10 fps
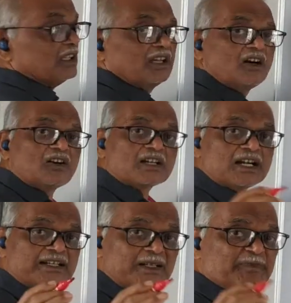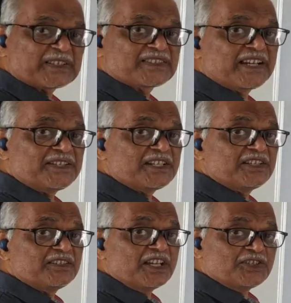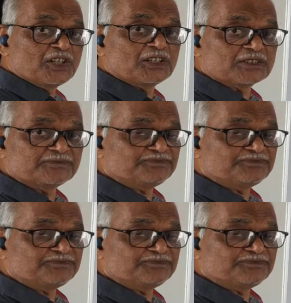or 100% in nature,